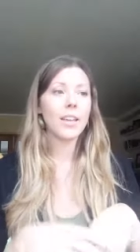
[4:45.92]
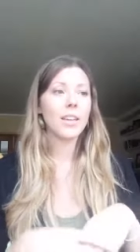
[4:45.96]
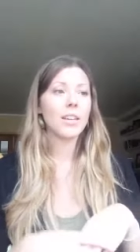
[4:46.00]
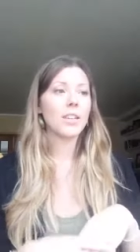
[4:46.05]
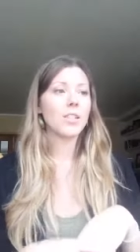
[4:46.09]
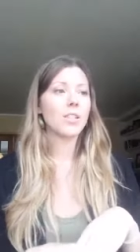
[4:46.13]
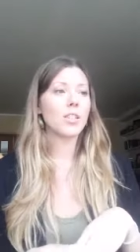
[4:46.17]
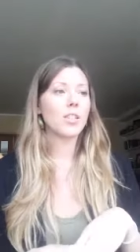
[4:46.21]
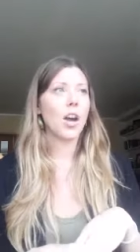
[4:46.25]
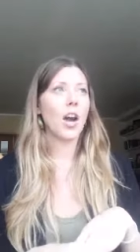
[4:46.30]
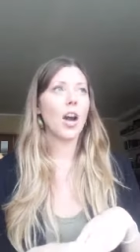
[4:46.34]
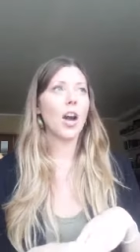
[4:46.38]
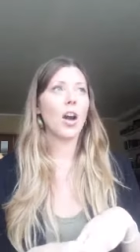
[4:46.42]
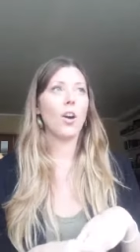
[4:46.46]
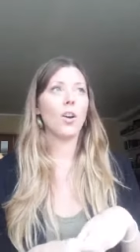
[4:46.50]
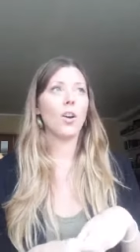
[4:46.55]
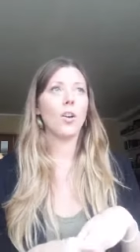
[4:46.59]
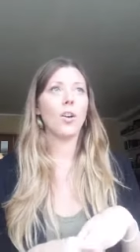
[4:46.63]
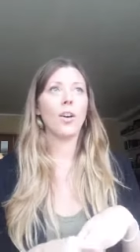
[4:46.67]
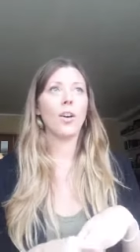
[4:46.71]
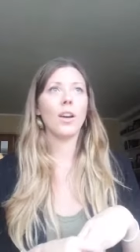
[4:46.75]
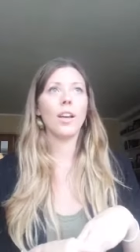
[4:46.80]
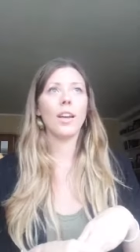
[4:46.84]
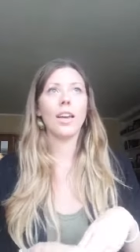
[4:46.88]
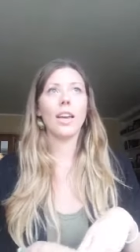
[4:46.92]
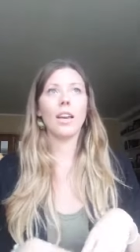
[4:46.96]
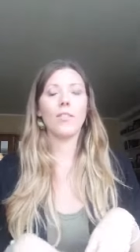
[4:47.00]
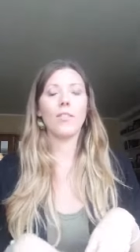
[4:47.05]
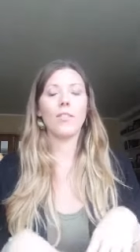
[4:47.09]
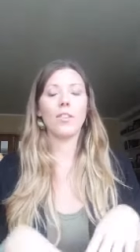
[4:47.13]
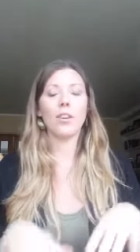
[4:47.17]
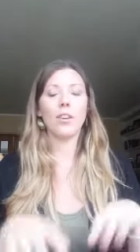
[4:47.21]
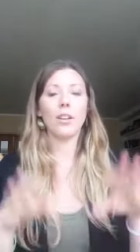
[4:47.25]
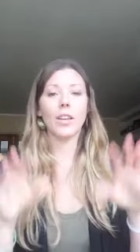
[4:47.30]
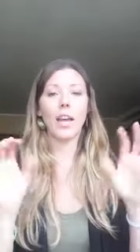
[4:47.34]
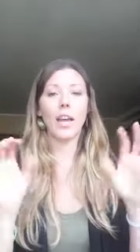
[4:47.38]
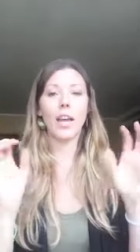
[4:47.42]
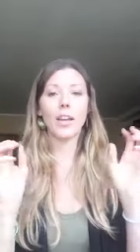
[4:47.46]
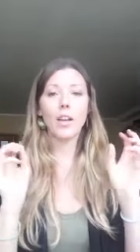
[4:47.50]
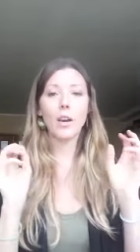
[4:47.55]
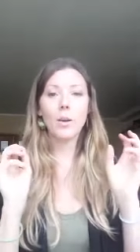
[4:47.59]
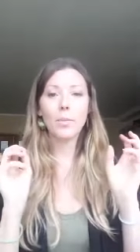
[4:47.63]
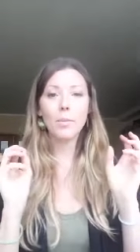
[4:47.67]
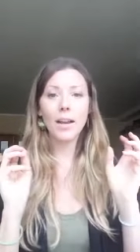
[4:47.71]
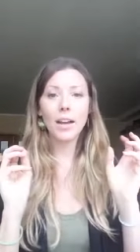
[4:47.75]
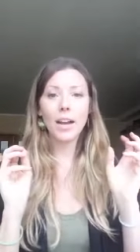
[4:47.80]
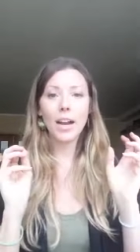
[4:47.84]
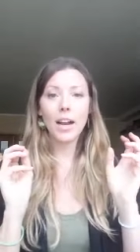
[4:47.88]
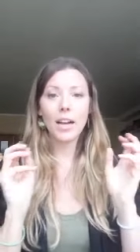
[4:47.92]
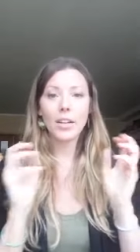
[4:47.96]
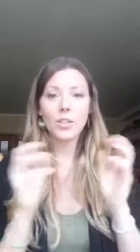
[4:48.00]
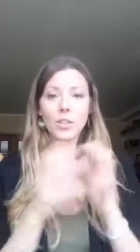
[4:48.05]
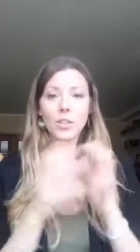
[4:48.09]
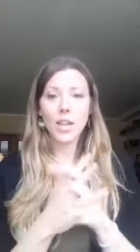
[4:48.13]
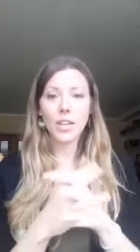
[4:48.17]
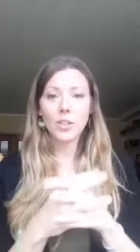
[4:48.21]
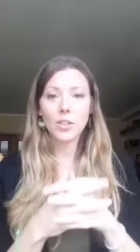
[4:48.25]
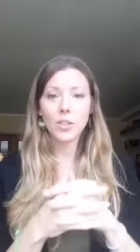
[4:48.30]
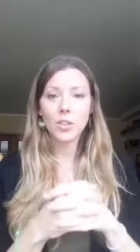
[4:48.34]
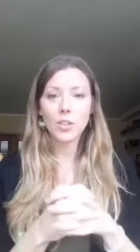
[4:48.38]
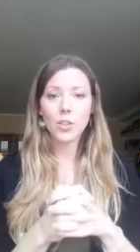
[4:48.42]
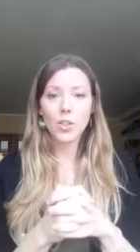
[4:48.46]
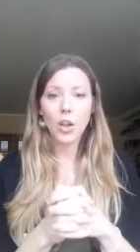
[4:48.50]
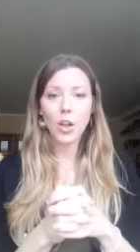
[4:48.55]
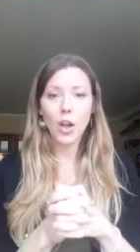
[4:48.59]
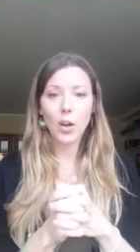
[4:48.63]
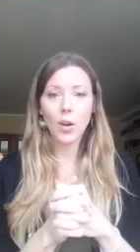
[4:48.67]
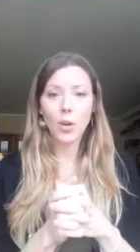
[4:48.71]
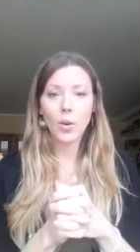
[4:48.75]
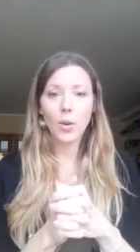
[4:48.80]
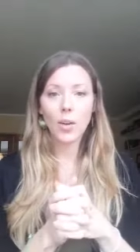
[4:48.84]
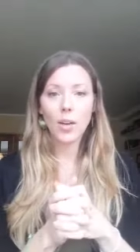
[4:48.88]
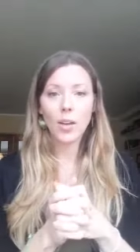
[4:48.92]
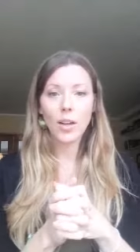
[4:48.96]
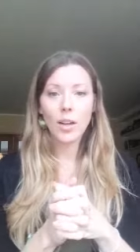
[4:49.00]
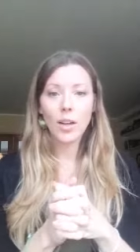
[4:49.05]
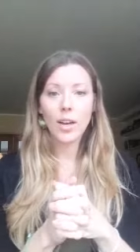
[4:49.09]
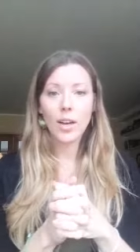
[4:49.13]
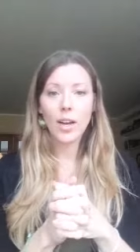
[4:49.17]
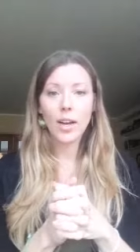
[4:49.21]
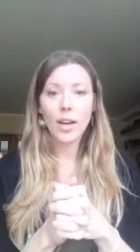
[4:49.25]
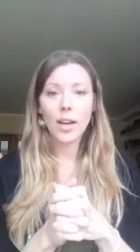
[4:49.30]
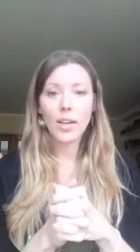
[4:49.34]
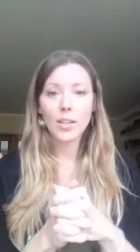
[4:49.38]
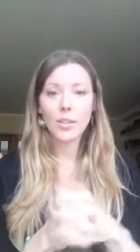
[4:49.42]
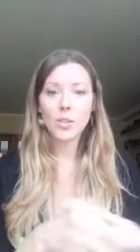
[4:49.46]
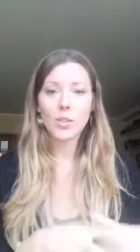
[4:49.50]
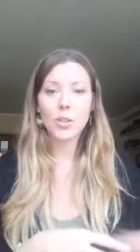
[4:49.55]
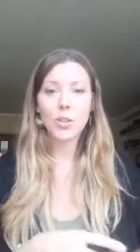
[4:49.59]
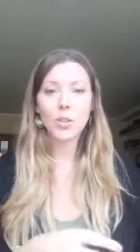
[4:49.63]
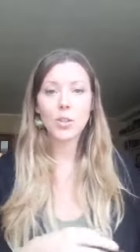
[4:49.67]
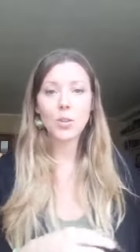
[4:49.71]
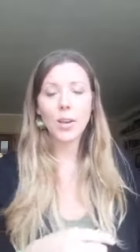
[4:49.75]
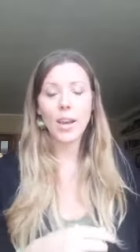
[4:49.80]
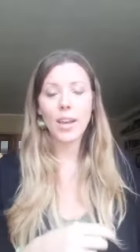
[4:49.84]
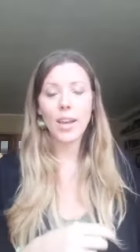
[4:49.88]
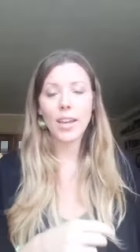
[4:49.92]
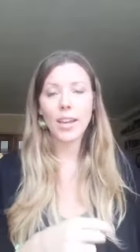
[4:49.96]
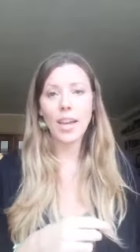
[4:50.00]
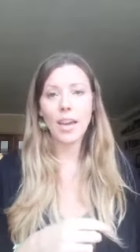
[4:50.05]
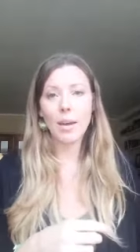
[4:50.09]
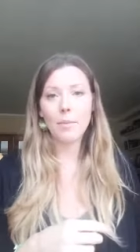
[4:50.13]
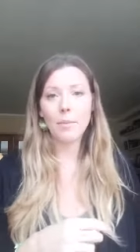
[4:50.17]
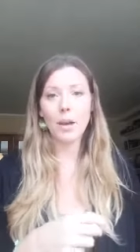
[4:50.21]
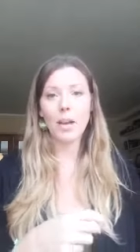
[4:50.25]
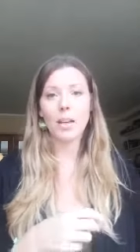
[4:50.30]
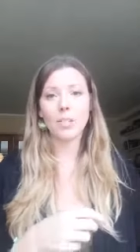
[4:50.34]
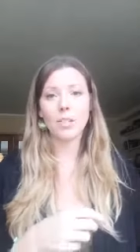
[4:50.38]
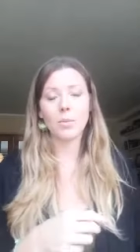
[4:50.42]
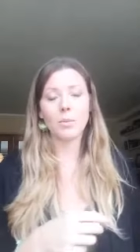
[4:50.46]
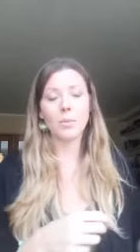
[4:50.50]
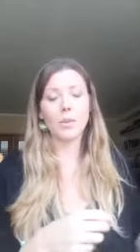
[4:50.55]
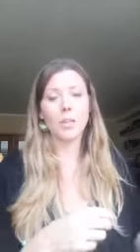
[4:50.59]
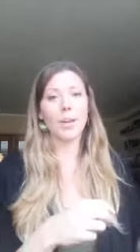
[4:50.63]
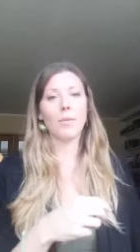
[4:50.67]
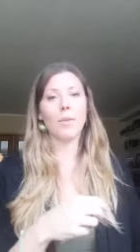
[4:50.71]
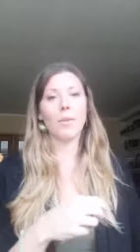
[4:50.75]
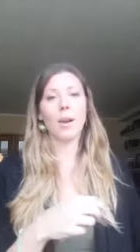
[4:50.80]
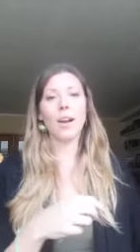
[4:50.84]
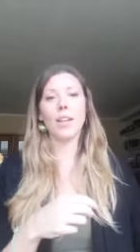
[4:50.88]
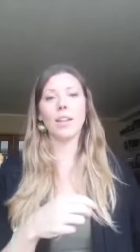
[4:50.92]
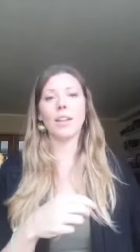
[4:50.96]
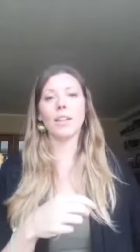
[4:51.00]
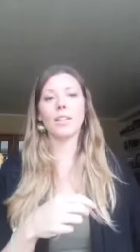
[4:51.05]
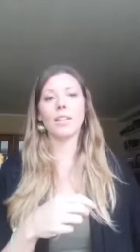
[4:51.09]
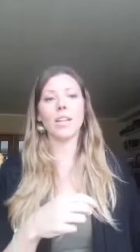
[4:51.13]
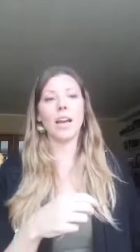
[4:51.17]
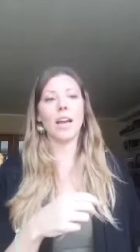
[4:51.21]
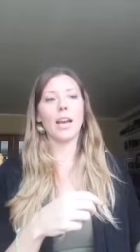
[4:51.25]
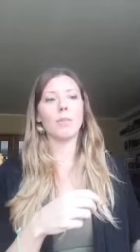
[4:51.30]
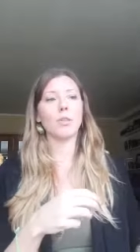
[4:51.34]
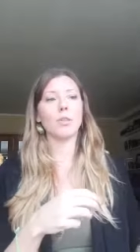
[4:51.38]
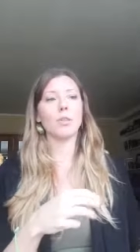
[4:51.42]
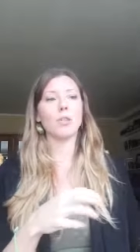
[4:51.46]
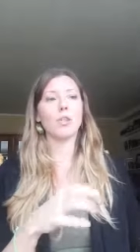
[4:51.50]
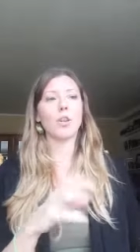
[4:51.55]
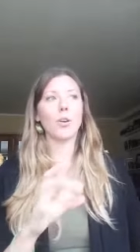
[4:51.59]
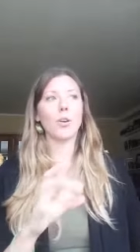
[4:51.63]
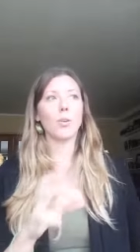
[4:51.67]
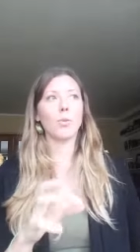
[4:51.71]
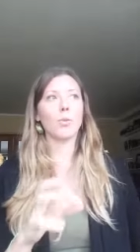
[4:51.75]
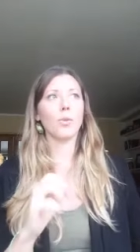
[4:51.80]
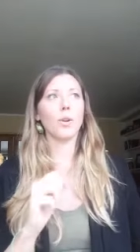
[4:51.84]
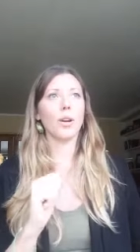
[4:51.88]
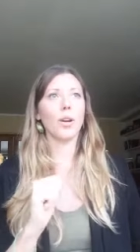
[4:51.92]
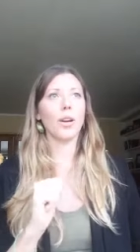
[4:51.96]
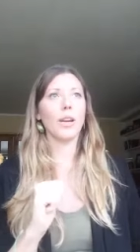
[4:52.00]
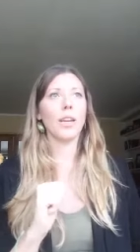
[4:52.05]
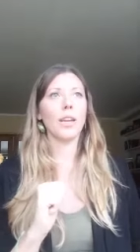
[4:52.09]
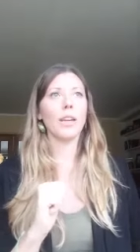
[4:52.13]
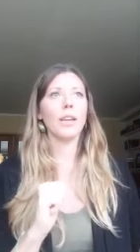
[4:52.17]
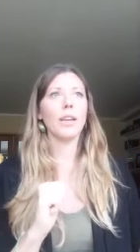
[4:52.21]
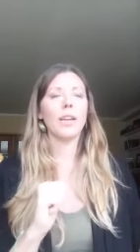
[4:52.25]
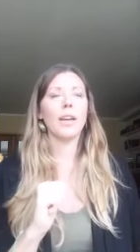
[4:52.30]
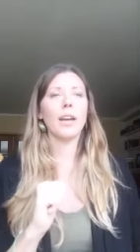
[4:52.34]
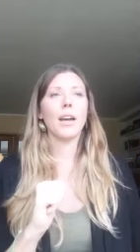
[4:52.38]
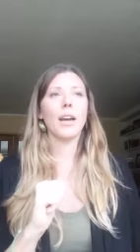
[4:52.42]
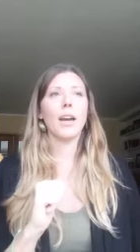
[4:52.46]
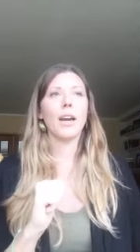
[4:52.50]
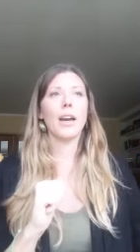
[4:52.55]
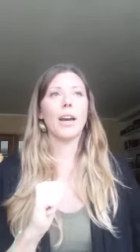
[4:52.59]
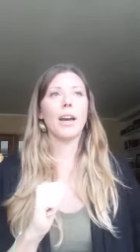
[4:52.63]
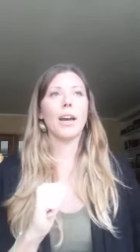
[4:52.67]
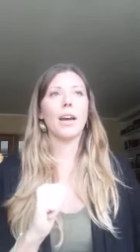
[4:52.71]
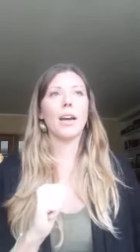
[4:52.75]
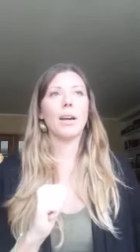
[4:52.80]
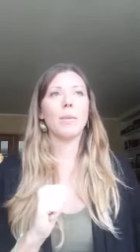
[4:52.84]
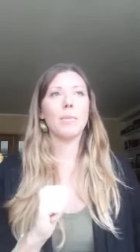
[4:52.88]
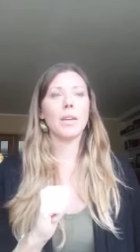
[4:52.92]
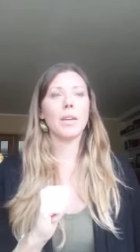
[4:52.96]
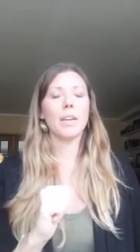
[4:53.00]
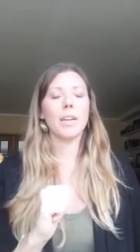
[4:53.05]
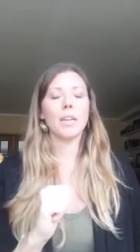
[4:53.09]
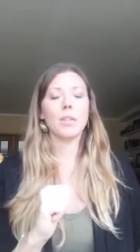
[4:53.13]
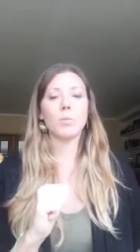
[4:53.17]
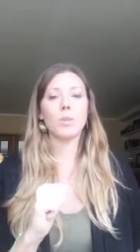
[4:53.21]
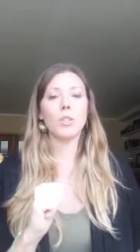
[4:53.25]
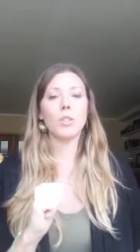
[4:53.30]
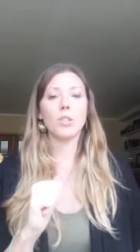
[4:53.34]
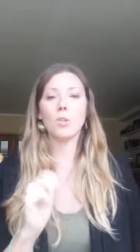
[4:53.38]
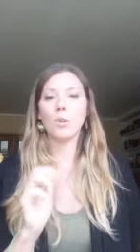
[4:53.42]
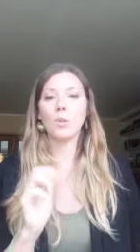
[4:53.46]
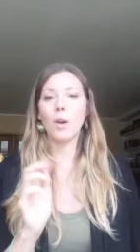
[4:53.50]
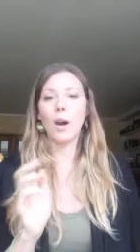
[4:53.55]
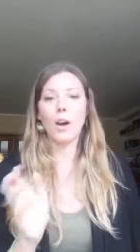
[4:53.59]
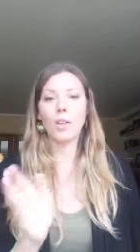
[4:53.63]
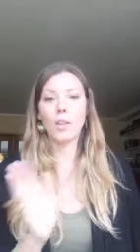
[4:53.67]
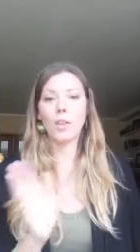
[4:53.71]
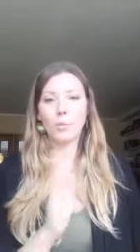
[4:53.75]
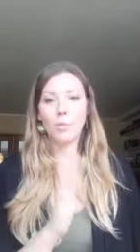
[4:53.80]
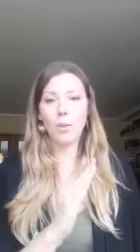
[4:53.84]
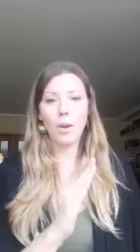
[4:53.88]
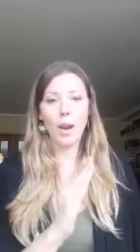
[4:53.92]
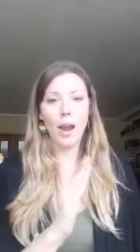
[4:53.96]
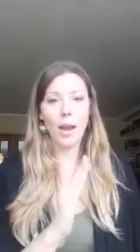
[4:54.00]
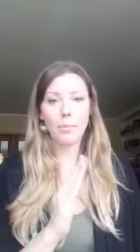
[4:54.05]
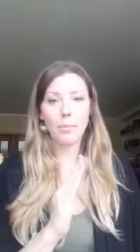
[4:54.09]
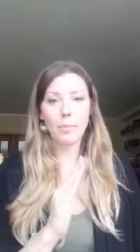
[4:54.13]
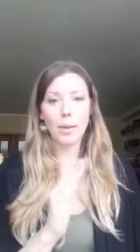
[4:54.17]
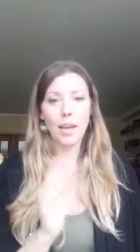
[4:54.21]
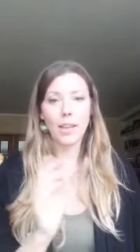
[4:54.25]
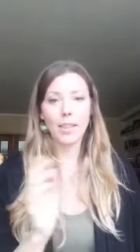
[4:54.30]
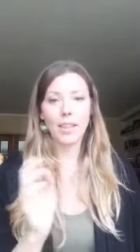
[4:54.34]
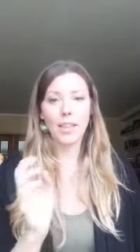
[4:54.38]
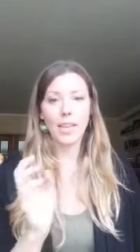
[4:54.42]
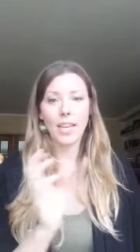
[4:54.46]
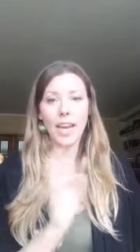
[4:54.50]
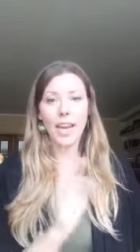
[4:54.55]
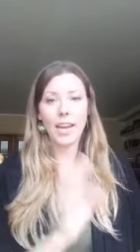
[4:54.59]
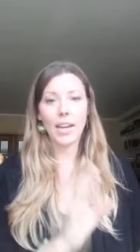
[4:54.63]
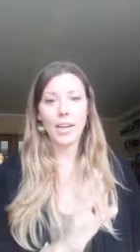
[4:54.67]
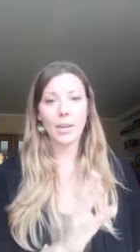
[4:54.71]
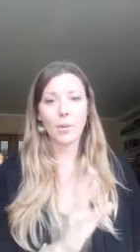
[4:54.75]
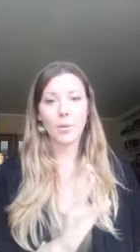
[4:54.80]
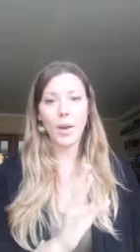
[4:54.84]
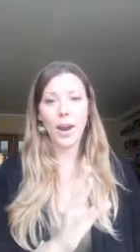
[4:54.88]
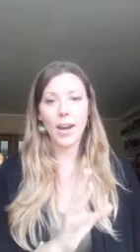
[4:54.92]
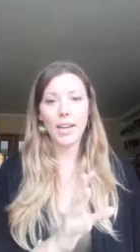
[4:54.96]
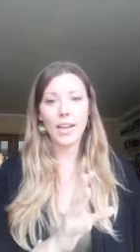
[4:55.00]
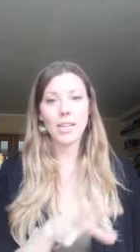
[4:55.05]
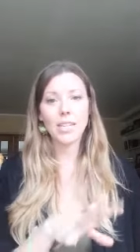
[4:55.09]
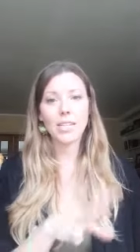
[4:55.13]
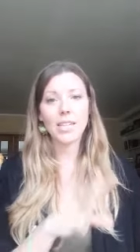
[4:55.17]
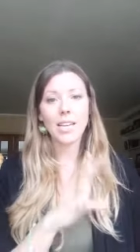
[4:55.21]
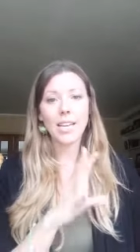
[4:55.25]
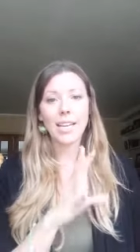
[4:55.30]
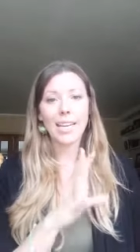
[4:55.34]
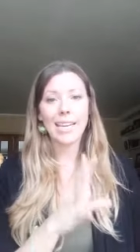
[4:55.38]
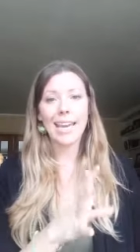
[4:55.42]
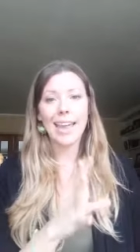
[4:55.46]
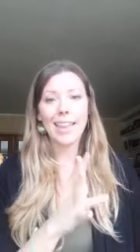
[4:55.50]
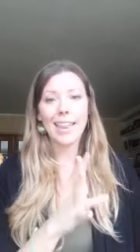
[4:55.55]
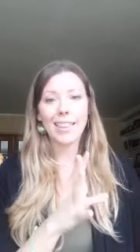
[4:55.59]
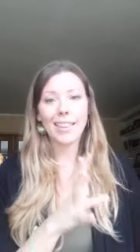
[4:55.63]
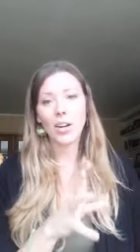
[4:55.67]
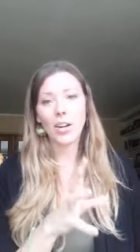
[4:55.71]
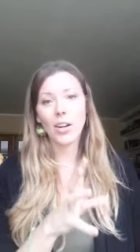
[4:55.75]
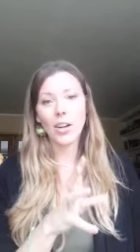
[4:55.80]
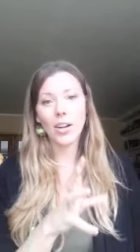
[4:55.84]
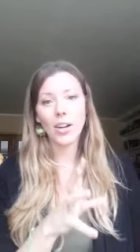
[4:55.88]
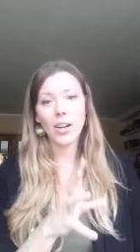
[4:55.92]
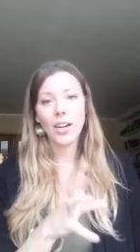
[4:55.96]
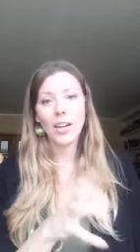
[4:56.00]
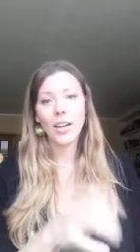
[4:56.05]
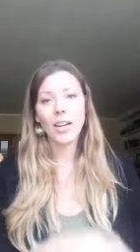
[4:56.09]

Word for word: So if you're like, oh my gosh, that's so uh, soon, I can't possibly get ready in time, don't worry uh, because we do all the prep and the getting ready together